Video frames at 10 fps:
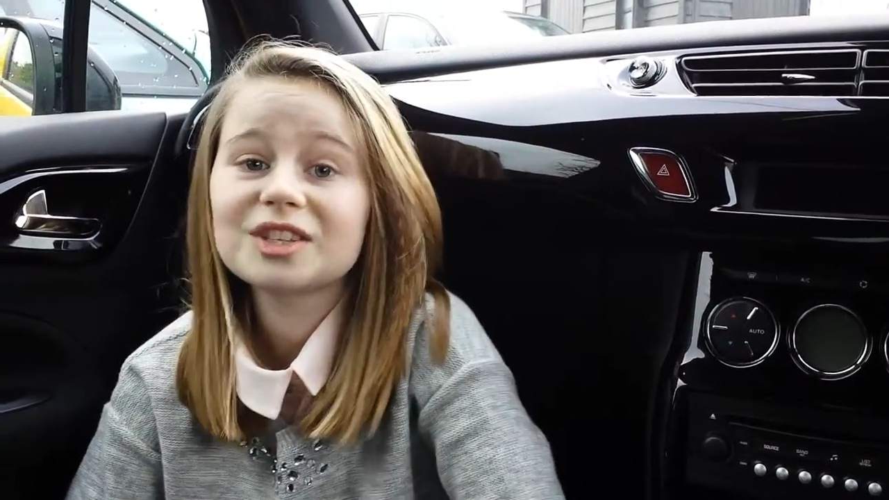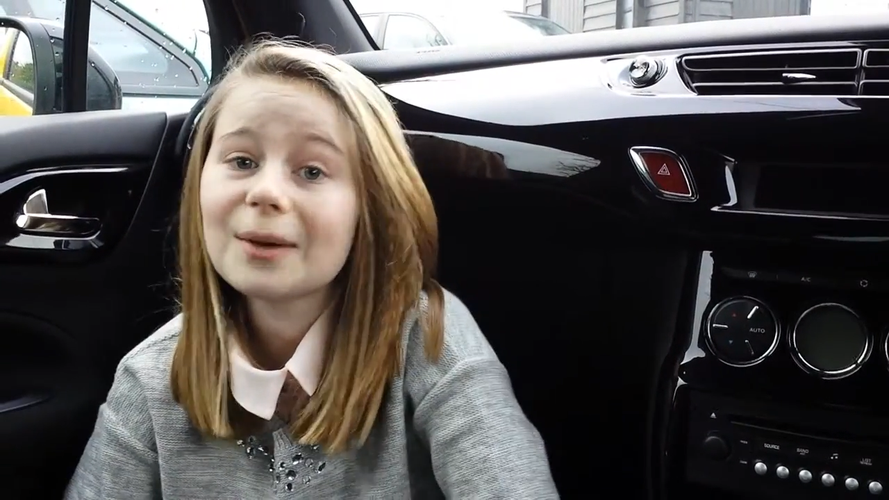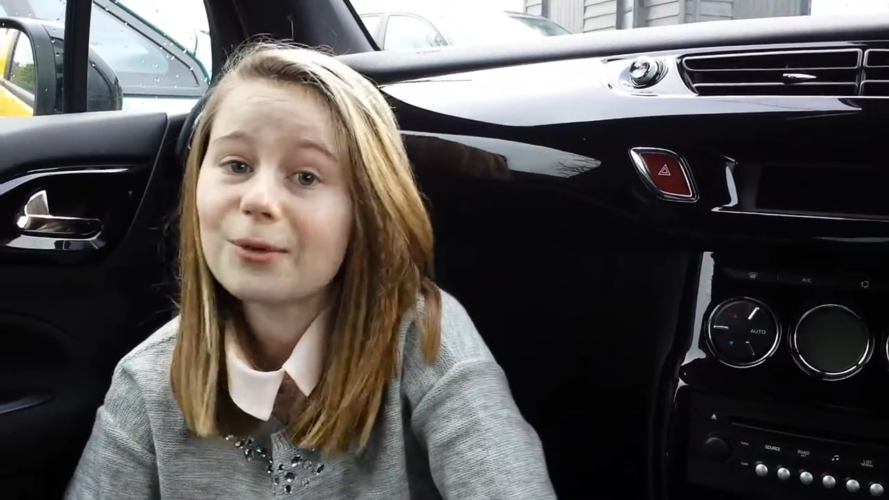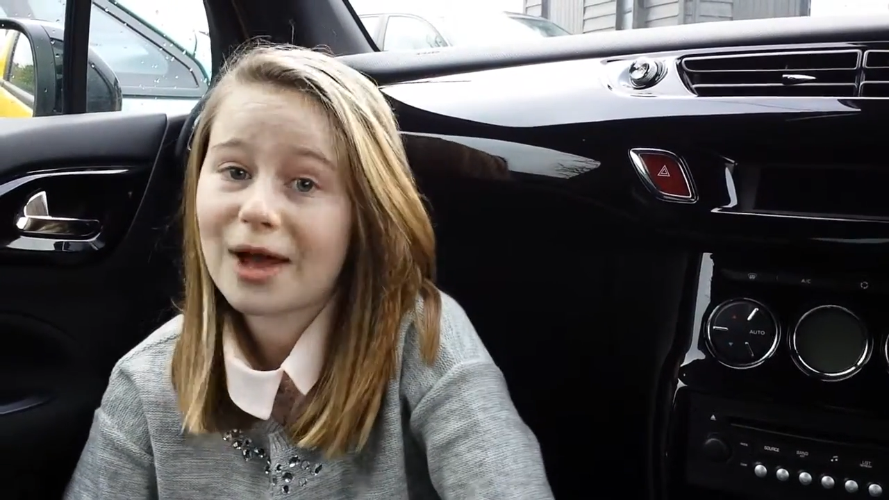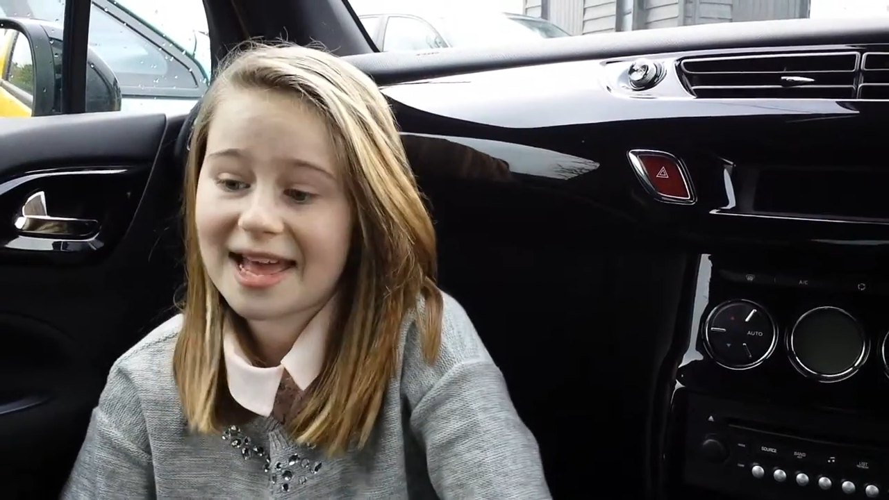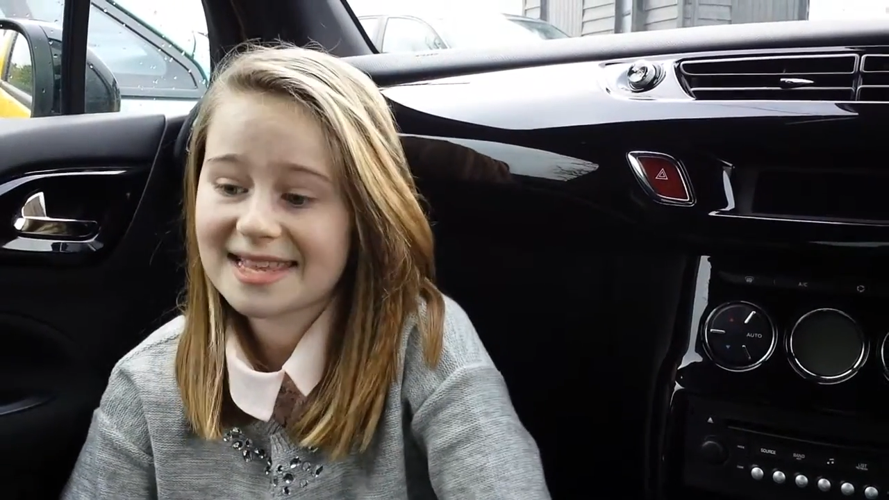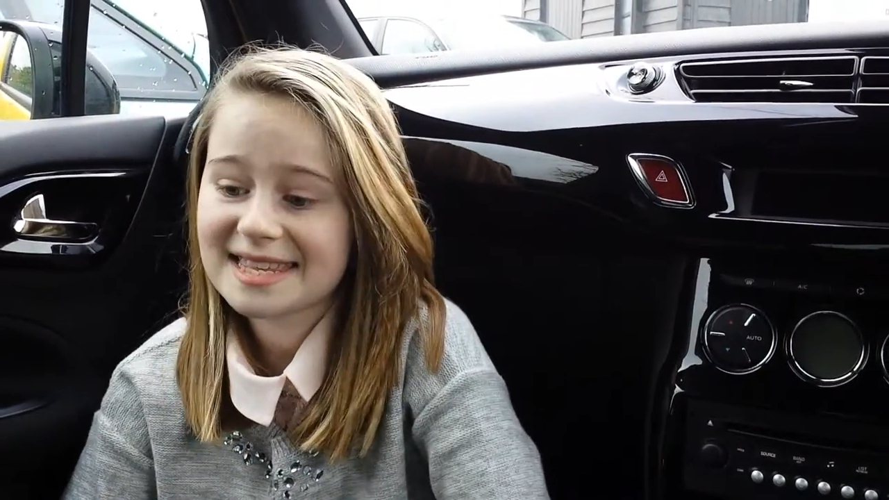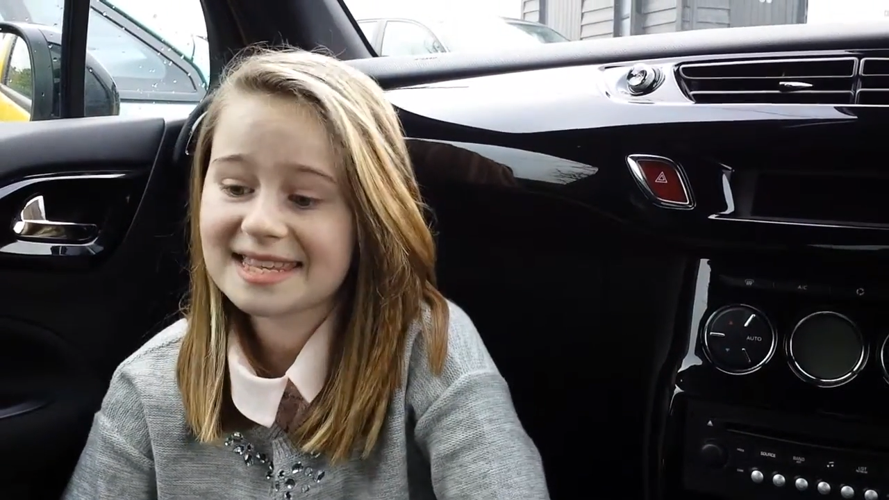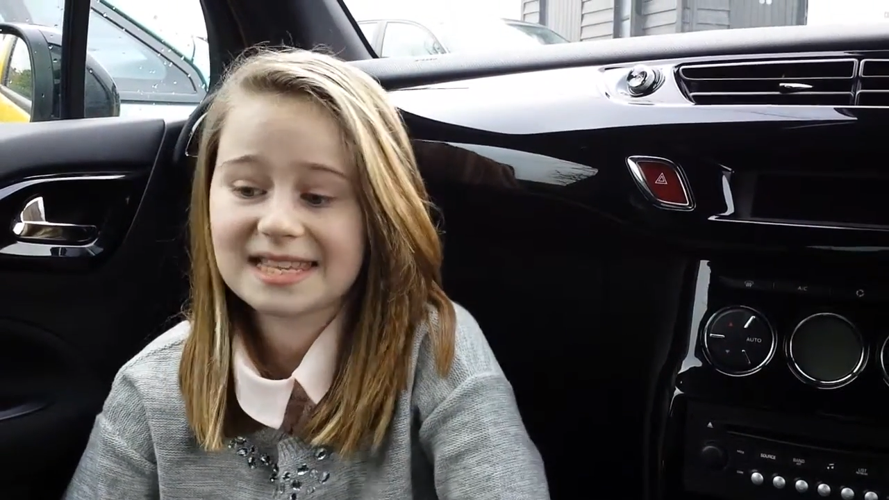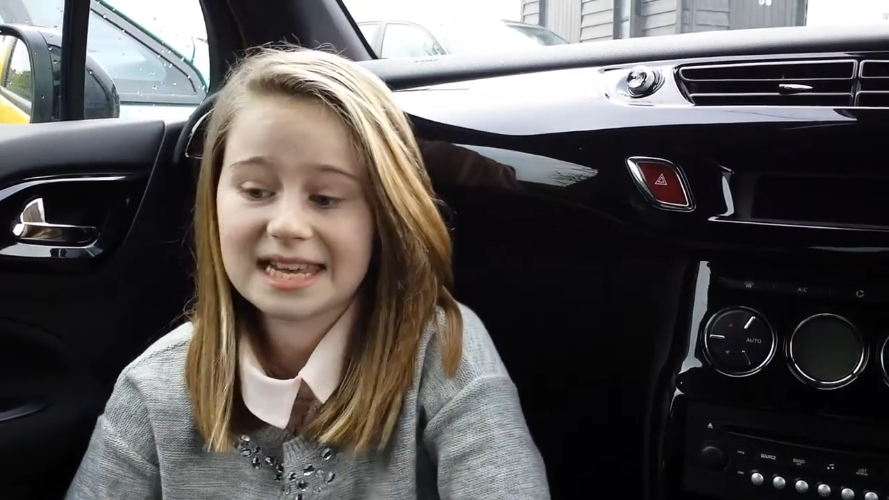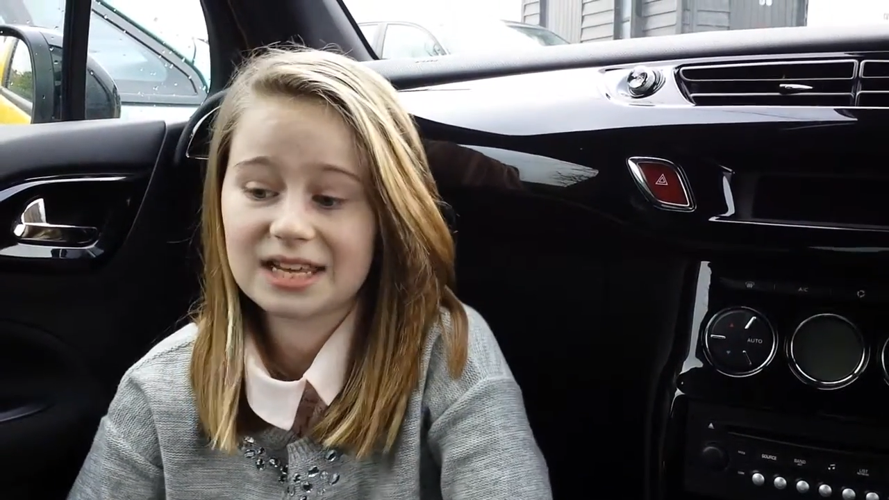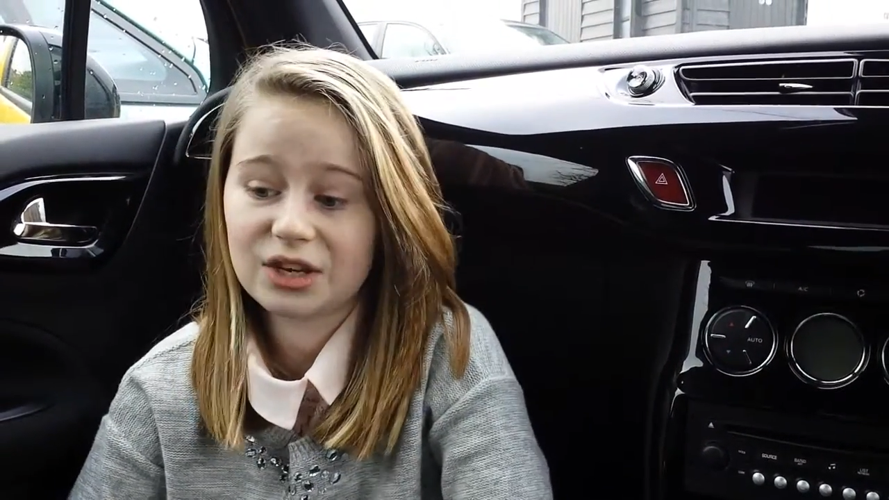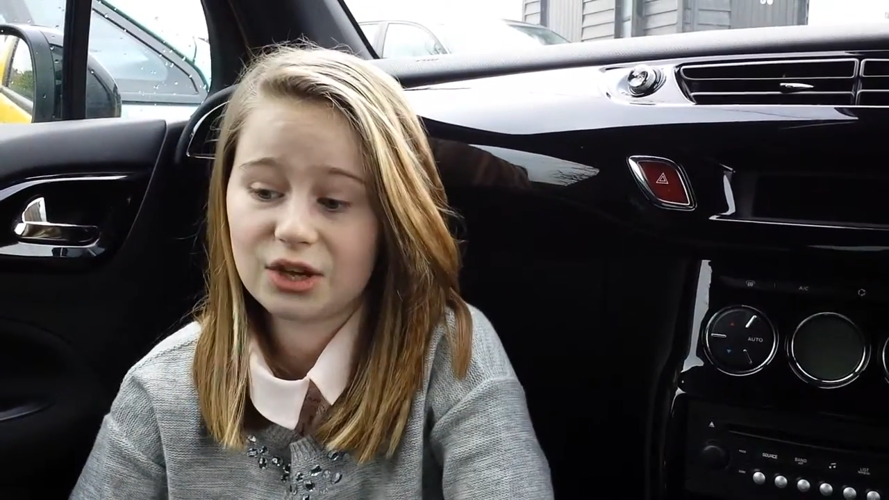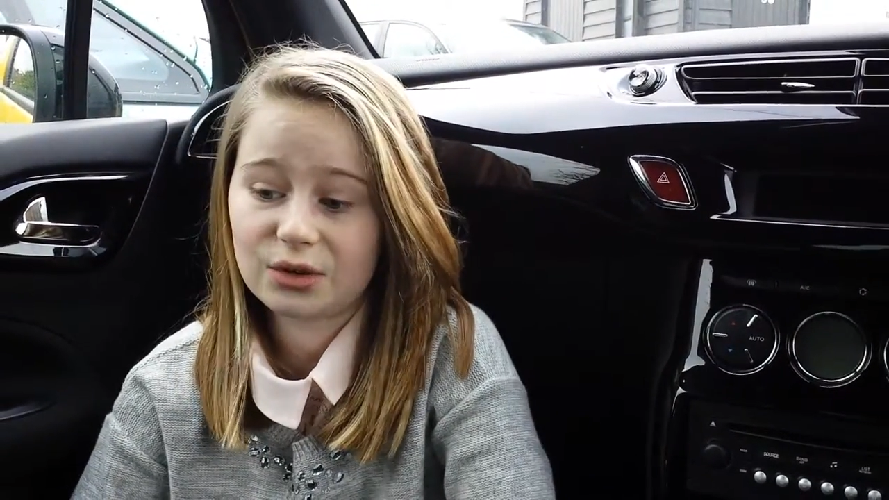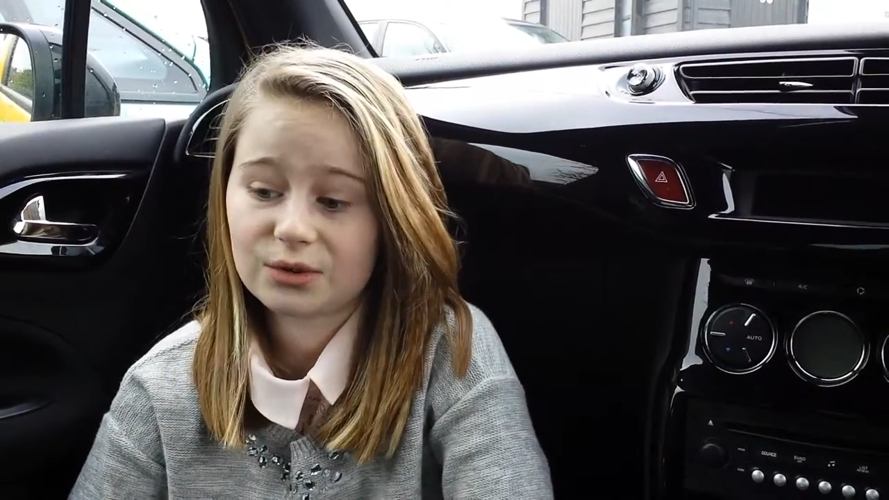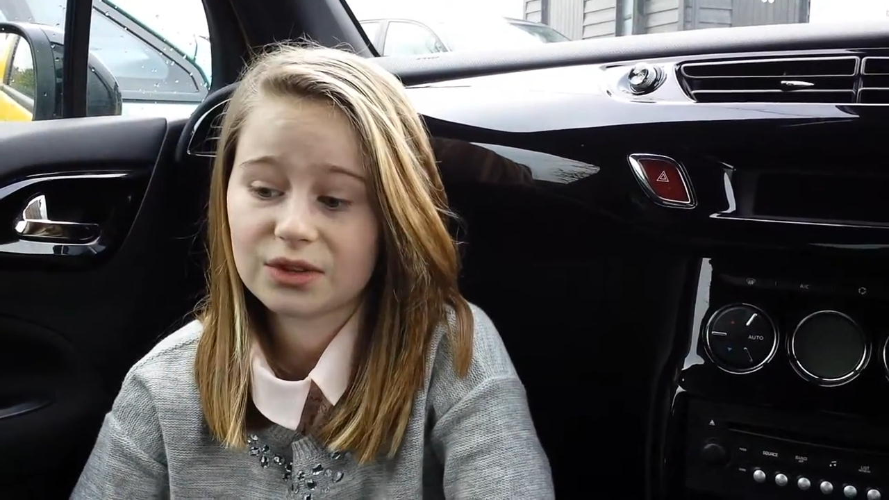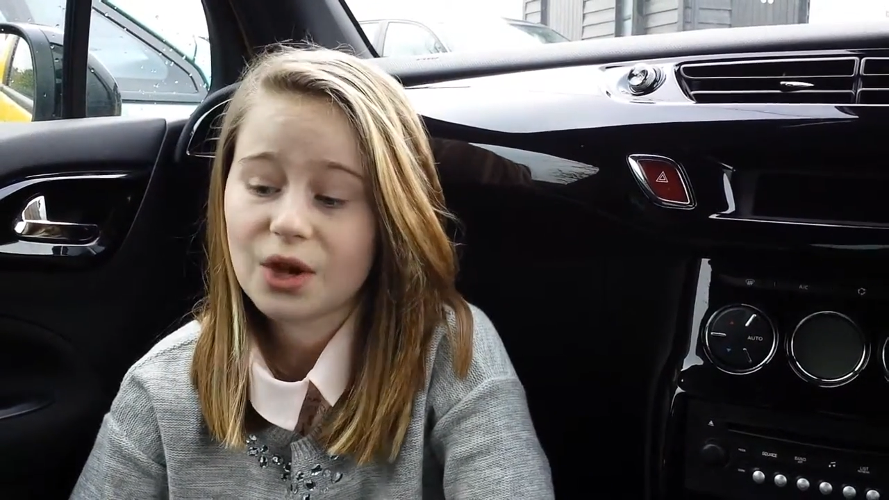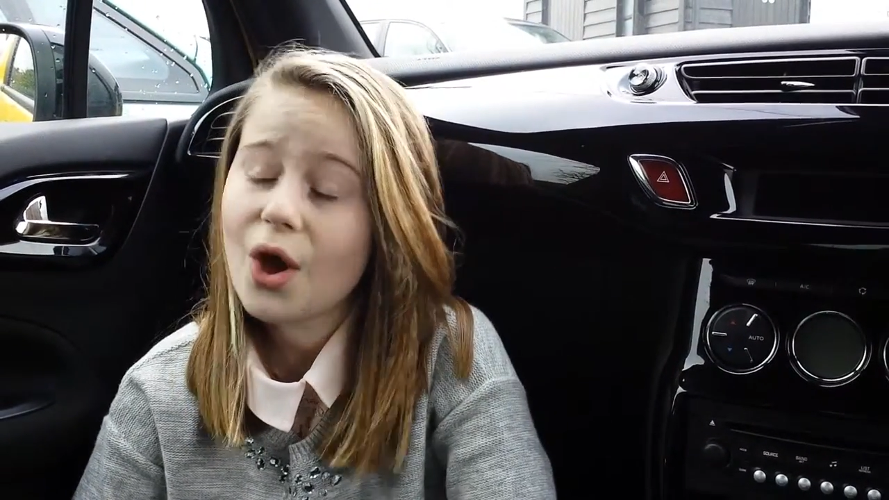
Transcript: WSC News